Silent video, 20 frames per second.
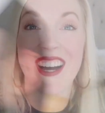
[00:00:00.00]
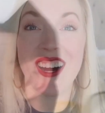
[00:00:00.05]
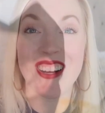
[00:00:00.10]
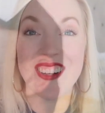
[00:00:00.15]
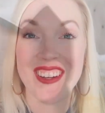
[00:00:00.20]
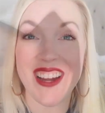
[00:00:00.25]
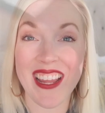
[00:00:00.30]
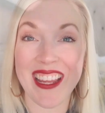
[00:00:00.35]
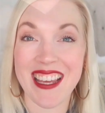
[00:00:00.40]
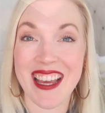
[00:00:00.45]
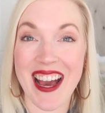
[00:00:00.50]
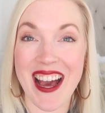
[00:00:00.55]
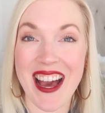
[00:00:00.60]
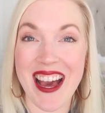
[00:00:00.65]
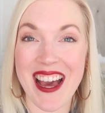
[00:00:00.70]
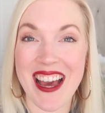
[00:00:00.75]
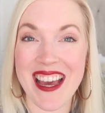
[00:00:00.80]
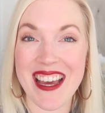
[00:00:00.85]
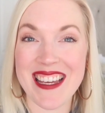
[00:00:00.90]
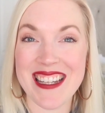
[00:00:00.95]
Alright
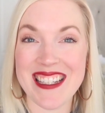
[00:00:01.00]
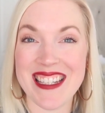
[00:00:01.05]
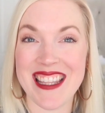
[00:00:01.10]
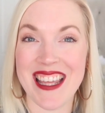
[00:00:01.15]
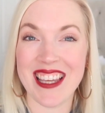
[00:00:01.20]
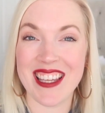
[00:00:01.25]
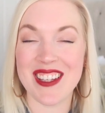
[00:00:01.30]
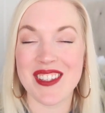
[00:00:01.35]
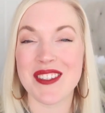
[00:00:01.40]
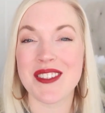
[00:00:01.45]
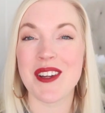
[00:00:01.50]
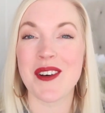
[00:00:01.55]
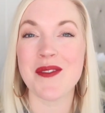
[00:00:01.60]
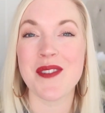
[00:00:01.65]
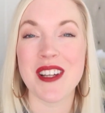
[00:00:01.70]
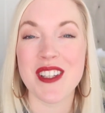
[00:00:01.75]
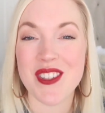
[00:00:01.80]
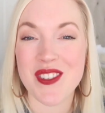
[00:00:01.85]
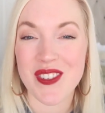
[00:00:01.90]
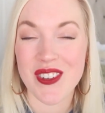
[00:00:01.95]
guys, thank you so
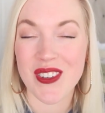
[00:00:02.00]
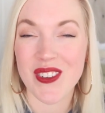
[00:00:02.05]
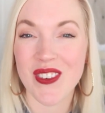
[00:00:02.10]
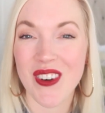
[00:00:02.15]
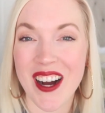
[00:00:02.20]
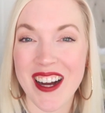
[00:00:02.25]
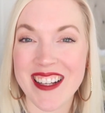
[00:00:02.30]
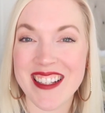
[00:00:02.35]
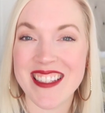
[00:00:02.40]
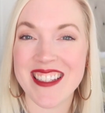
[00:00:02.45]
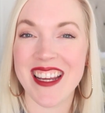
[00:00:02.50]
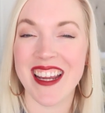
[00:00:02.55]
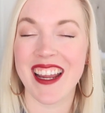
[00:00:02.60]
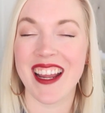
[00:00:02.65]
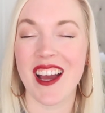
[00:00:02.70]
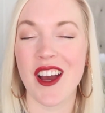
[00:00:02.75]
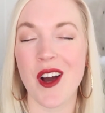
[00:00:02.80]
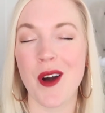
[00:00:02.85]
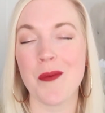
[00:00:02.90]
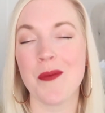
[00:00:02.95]
much for
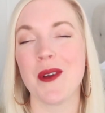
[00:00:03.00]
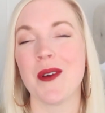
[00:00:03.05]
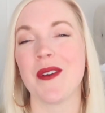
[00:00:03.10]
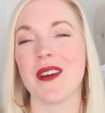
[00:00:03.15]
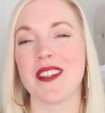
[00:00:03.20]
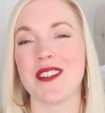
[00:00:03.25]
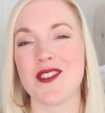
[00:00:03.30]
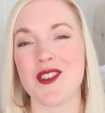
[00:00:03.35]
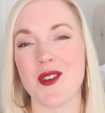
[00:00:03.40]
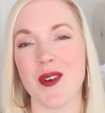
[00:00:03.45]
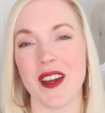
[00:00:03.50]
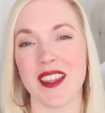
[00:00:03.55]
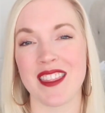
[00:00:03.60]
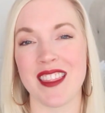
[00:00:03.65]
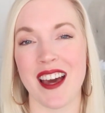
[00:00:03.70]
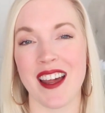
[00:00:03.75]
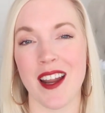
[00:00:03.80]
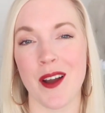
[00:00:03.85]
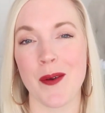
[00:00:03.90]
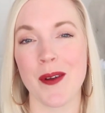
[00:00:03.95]
watching. I hope you
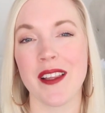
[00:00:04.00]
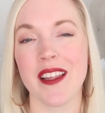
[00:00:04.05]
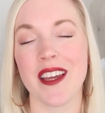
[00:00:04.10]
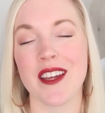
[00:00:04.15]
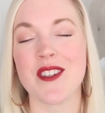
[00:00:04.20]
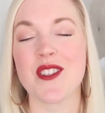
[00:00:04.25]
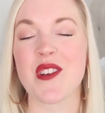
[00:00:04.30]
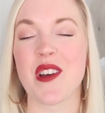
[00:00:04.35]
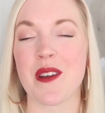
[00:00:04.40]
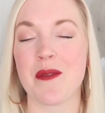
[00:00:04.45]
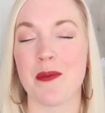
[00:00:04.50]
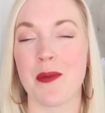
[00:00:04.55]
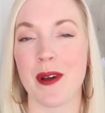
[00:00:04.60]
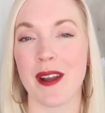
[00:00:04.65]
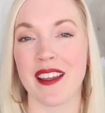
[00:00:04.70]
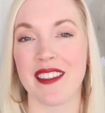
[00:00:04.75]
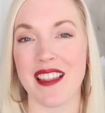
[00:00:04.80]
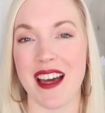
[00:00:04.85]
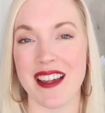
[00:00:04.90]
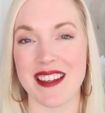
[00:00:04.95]
enjoyed that. I really enjoyed
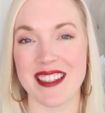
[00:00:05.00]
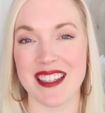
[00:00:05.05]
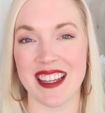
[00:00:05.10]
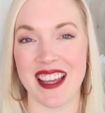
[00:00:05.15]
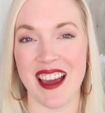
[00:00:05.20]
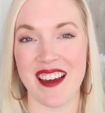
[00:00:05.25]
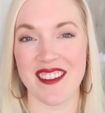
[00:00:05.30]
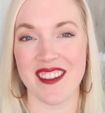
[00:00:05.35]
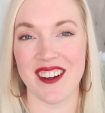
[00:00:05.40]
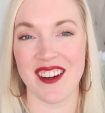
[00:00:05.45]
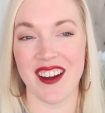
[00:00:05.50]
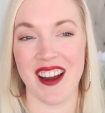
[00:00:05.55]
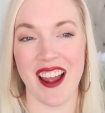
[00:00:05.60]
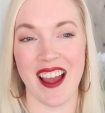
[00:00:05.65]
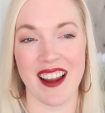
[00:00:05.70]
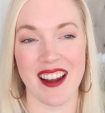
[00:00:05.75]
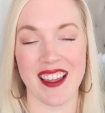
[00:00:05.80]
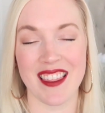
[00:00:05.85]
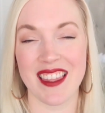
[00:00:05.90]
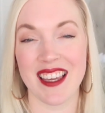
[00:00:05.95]
putting that together,
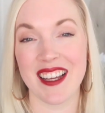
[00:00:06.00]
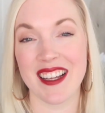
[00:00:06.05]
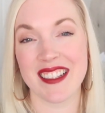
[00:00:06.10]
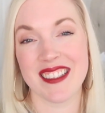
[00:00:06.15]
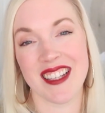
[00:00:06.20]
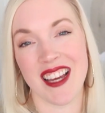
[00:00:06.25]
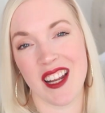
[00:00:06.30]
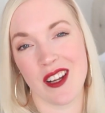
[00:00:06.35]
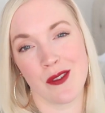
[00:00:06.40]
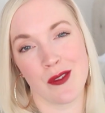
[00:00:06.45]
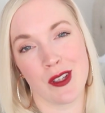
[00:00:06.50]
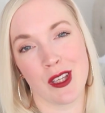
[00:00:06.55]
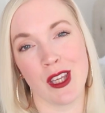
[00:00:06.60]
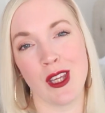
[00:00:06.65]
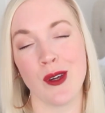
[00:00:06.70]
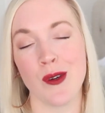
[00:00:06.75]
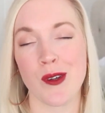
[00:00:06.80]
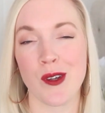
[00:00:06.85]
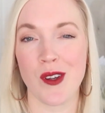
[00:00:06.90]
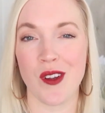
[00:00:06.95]
and I think it's kind of a
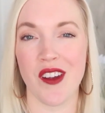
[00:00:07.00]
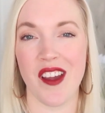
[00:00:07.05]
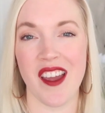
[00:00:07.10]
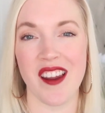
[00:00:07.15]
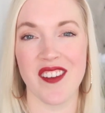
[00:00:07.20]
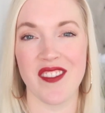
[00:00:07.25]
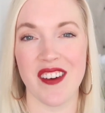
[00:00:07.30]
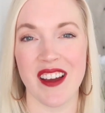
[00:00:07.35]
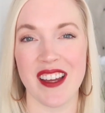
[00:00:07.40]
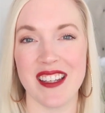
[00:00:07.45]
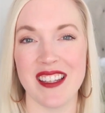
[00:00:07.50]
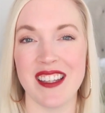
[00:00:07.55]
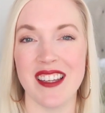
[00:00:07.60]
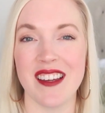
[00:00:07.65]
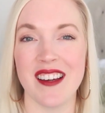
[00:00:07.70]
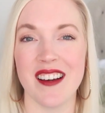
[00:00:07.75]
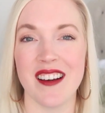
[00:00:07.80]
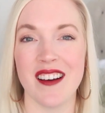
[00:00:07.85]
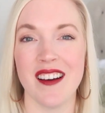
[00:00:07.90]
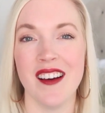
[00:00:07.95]
cute creative
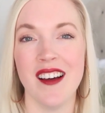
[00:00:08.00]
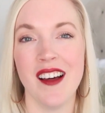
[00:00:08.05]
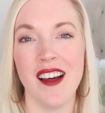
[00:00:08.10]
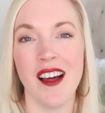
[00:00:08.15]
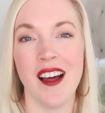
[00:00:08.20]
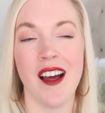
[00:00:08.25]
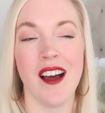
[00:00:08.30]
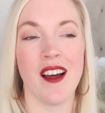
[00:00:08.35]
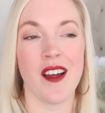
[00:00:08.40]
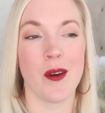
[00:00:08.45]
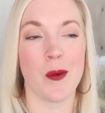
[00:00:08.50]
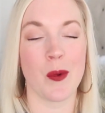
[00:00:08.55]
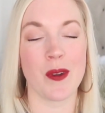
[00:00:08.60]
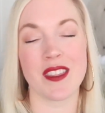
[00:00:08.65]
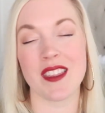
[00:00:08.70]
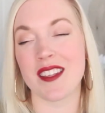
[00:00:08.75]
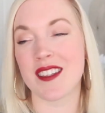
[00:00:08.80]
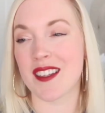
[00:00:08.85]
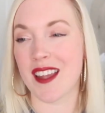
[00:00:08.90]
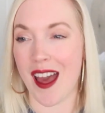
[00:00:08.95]
idea
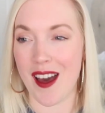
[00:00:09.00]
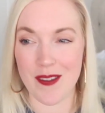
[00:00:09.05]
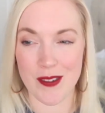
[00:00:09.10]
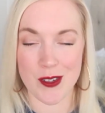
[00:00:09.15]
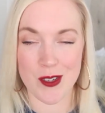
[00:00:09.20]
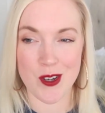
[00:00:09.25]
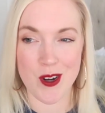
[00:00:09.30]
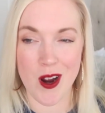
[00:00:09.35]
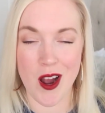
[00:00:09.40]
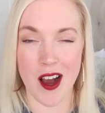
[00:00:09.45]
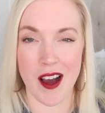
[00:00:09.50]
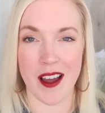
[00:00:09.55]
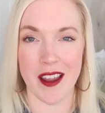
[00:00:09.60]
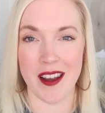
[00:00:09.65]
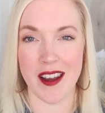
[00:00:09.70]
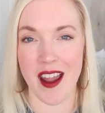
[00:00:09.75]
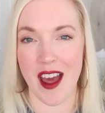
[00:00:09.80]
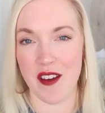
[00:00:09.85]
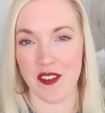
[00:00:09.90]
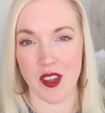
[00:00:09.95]
with the scavenger
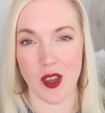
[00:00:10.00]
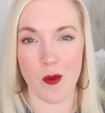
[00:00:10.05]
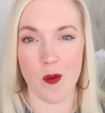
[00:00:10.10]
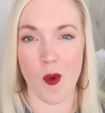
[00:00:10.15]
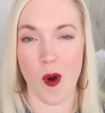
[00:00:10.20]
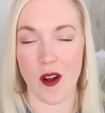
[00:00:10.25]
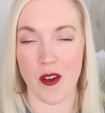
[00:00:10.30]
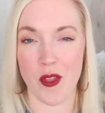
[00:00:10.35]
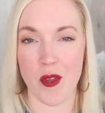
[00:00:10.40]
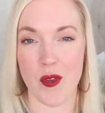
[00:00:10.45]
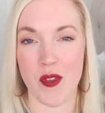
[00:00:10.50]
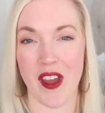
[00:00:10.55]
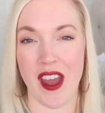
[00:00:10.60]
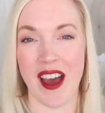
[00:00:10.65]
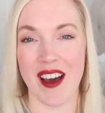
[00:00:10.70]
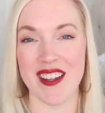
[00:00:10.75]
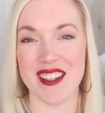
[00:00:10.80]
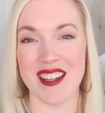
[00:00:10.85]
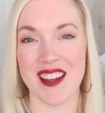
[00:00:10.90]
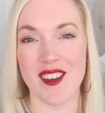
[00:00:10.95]
hunt and having him walk through the
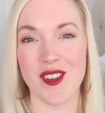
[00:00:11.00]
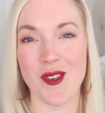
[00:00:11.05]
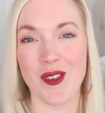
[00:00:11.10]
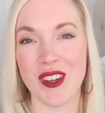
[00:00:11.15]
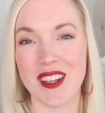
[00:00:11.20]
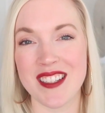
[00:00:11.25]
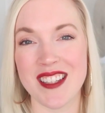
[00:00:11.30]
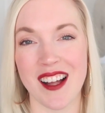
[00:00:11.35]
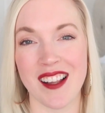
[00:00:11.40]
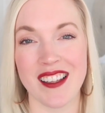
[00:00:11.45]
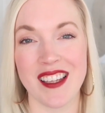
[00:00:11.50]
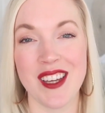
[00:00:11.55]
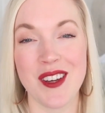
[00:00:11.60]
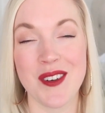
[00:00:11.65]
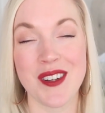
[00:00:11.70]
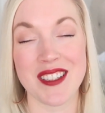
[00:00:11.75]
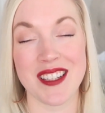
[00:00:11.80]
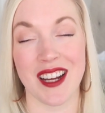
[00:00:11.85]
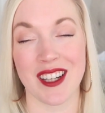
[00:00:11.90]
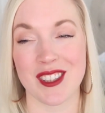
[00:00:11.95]
house, and you can tell he
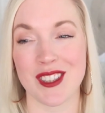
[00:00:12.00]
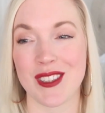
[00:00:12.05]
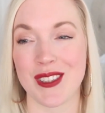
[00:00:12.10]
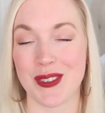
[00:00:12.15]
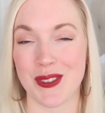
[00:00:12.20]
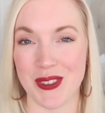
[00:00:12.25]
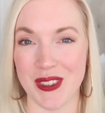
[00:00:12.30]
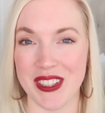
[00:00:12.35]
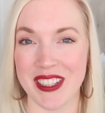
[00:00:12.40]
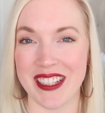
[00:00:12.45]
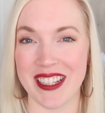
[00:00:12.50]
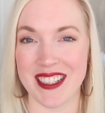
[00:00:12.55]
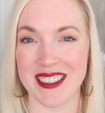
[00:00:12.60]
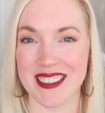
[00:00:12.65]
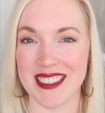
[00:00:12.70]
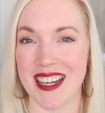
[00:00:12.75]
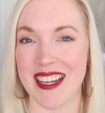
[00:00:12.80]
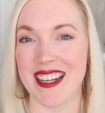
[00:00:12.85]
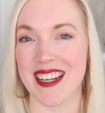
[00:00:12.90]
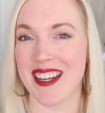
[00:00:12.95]
was actually really
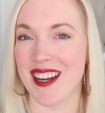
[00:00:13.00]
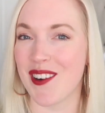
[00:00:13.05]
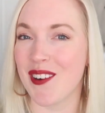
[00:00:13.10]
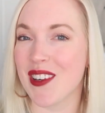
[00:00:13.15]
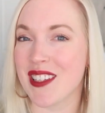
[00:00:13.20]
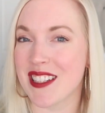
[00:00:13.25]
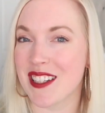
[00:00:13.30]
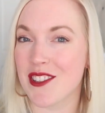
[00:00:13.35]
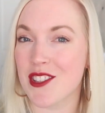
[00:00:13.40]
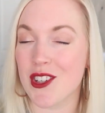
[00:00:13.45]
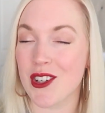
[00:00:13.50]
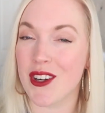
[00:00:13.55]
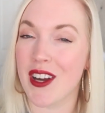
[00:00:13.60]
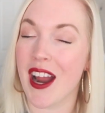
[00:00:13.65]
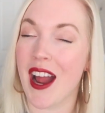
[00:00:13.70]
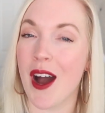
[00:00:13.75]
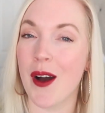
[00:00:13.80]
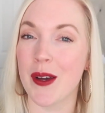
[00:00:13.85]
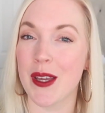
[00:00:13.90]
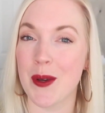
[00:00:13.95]
excited. I wasn't sure
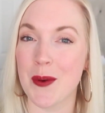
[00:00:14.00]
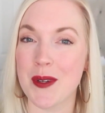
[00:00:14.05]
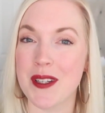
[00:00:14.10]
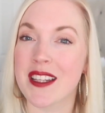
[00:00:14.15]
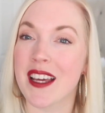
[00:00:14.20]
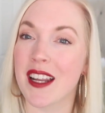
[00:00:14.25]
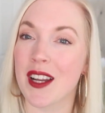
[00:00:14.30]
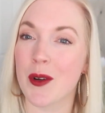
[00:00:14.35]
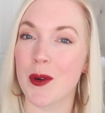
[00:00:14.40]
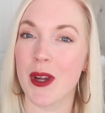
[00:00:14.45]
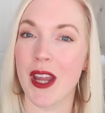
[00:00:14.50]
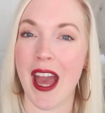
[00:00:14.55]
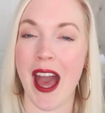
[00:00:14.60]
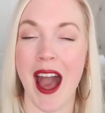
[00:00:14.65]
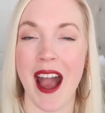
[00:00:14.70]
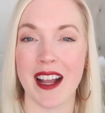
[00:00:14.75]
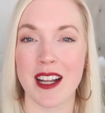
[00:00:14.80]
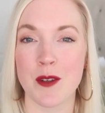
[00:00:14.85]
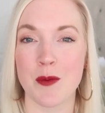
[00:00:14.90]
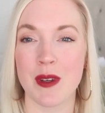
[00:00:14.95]
how he was gonna
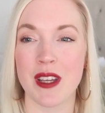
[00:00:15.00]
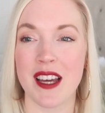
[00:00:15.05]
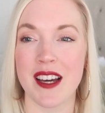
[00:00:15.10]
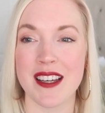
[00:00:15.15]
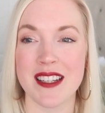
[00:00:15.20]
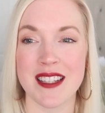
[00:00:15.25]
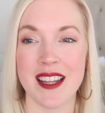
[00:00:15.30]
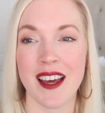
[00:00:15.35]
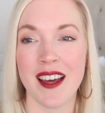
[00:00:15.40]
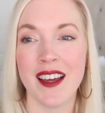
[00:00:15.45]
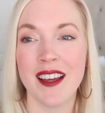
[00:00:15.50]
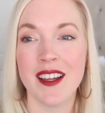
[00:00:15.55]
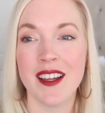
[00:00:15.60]
react because,